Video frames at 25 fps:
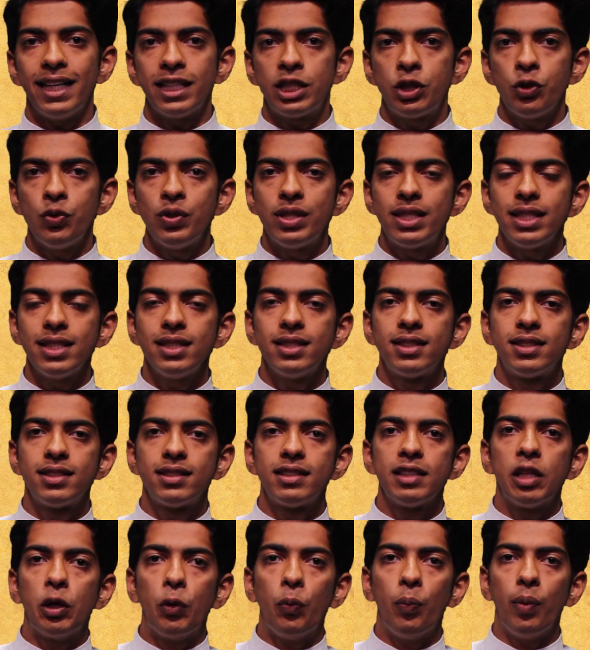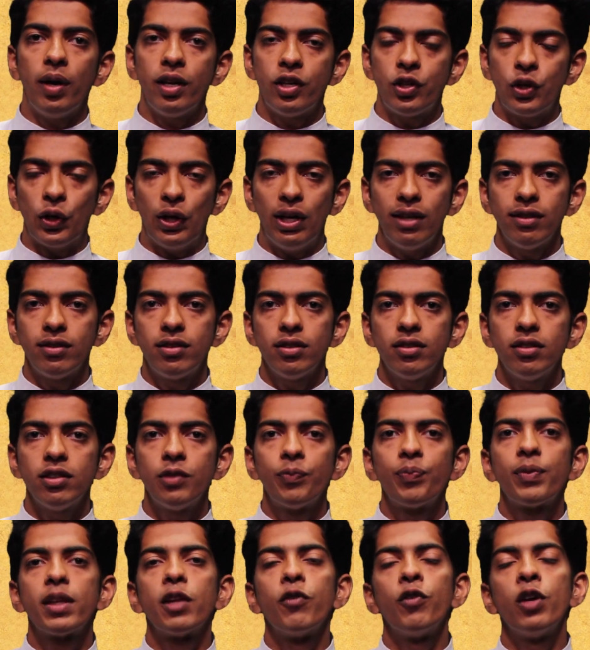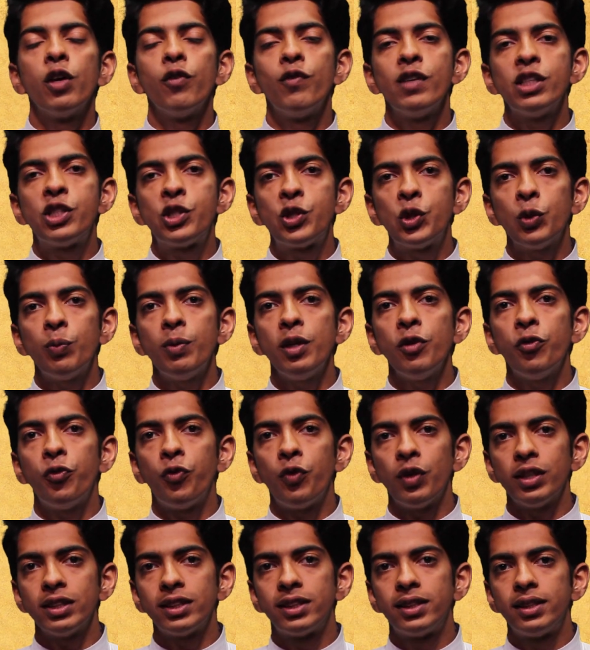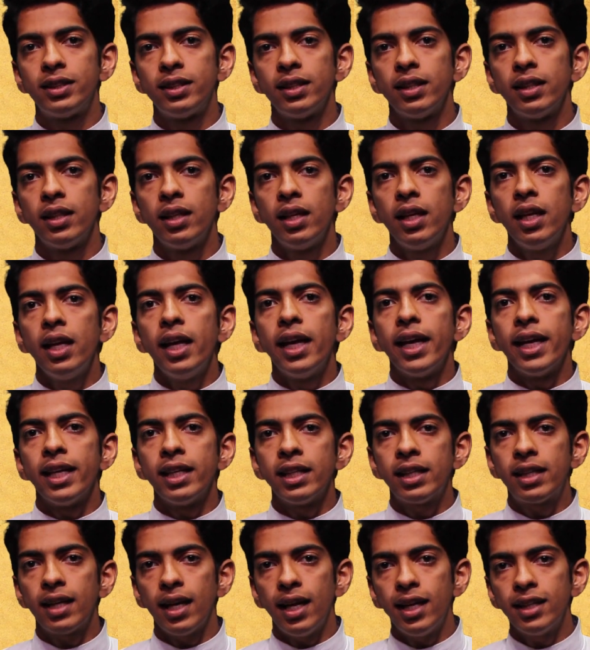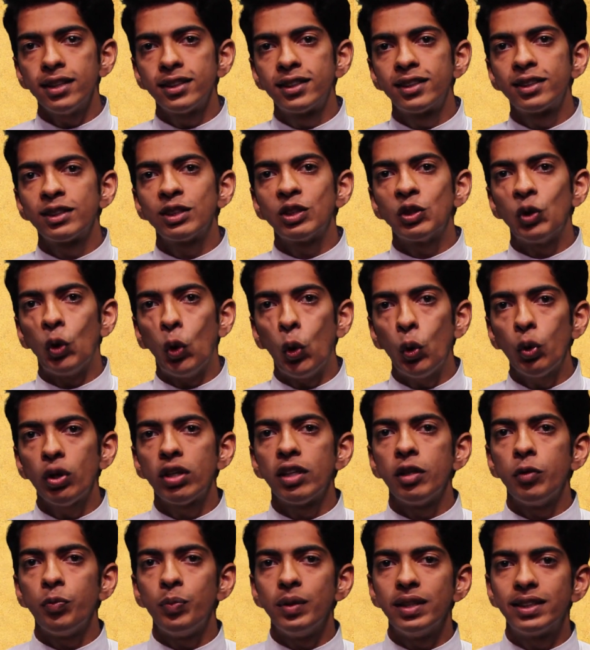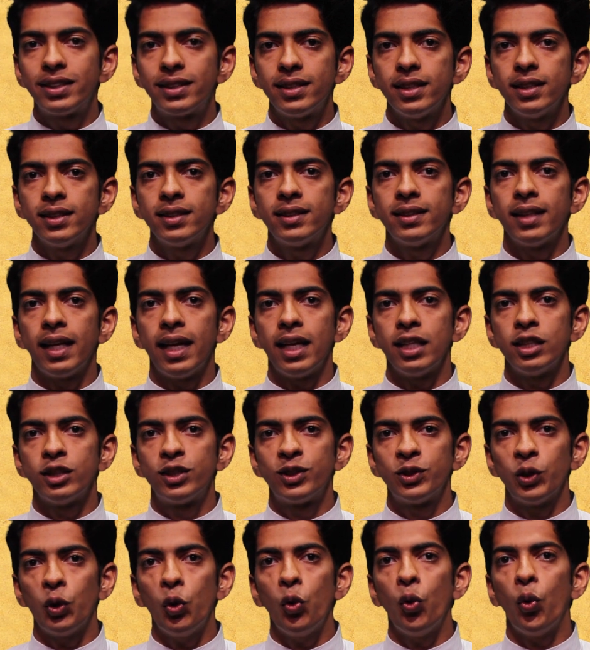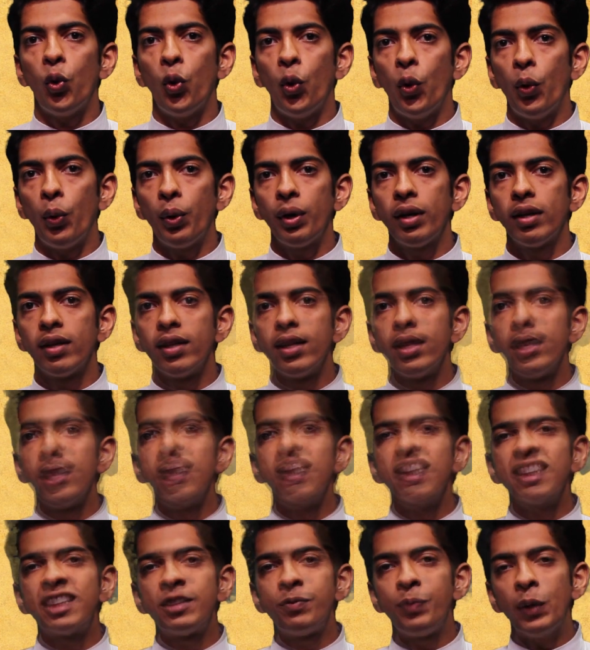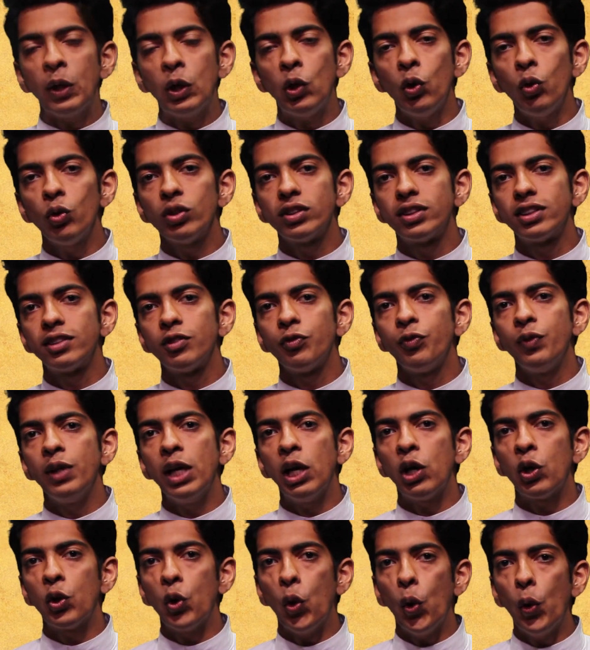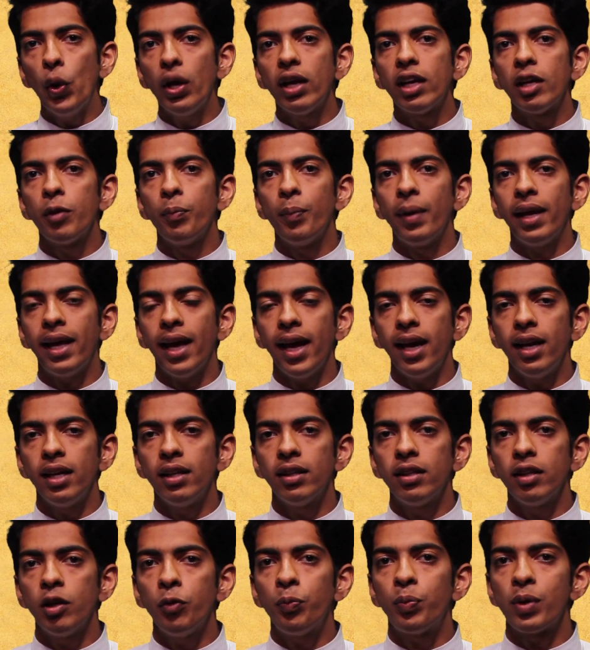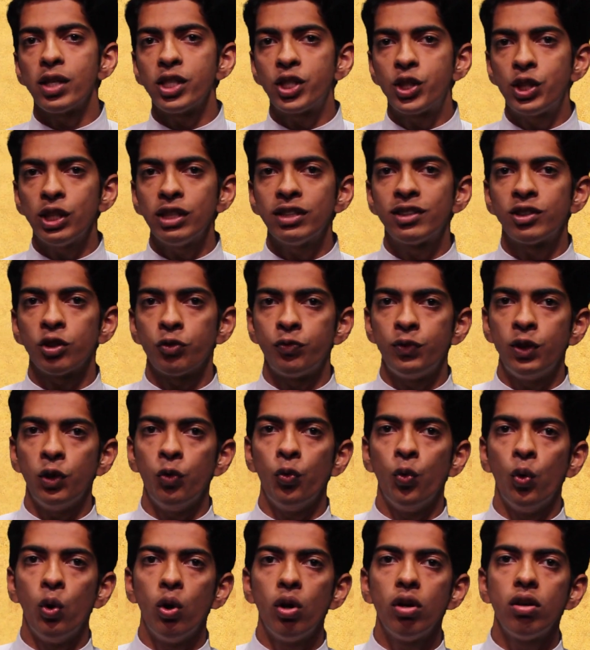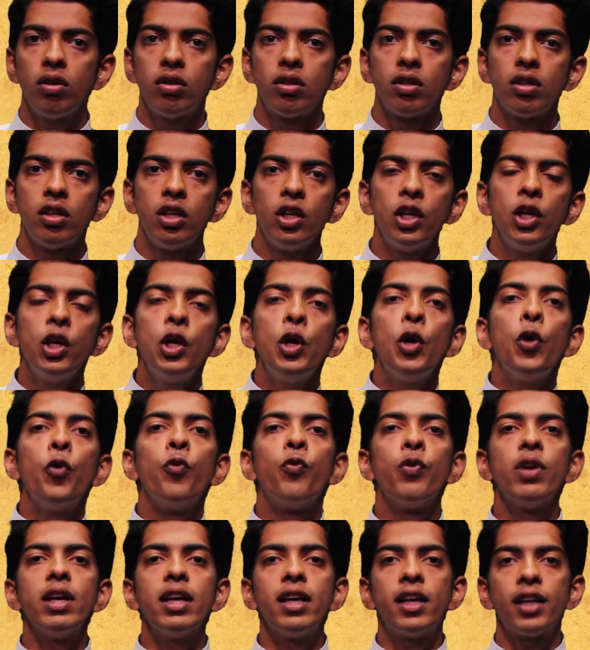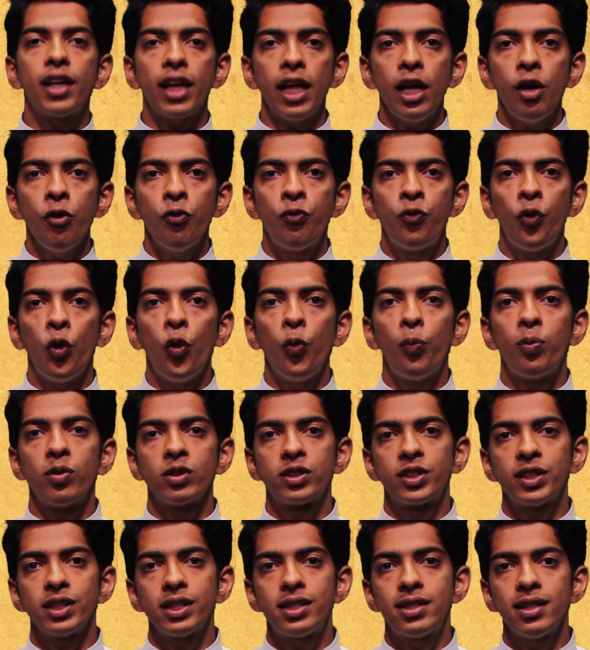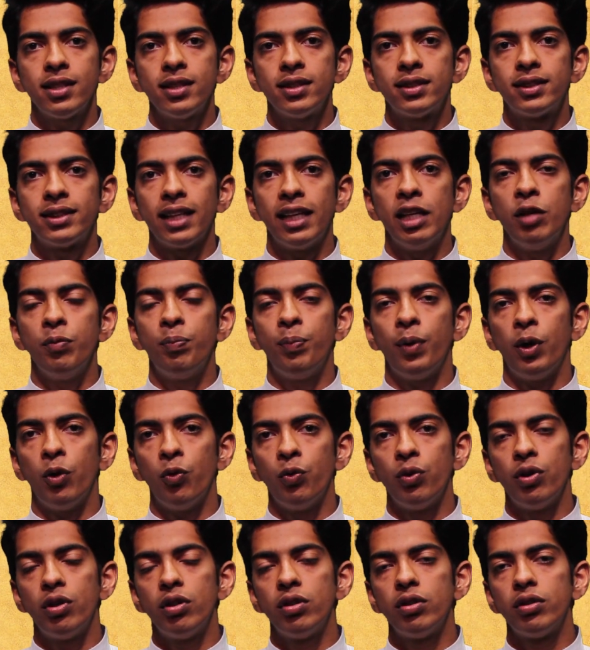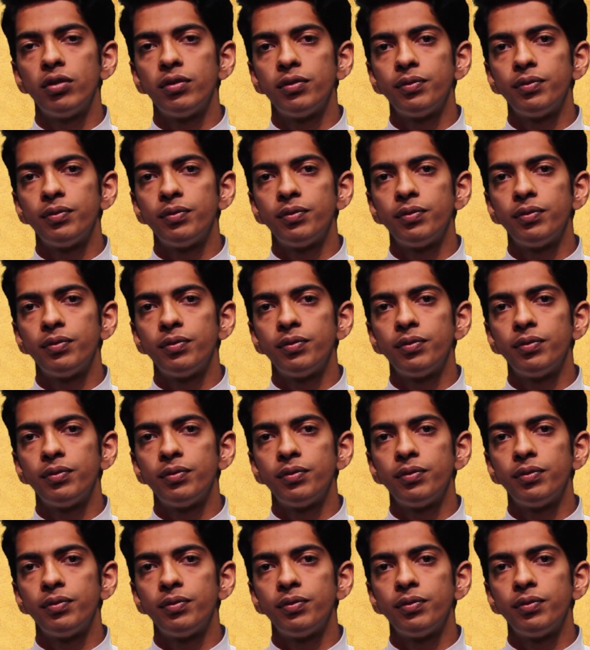activities, but rather we wish to be first in class, work, business, and so on. It is because we are going behind the pleasures of the world. We crave for possessions and power,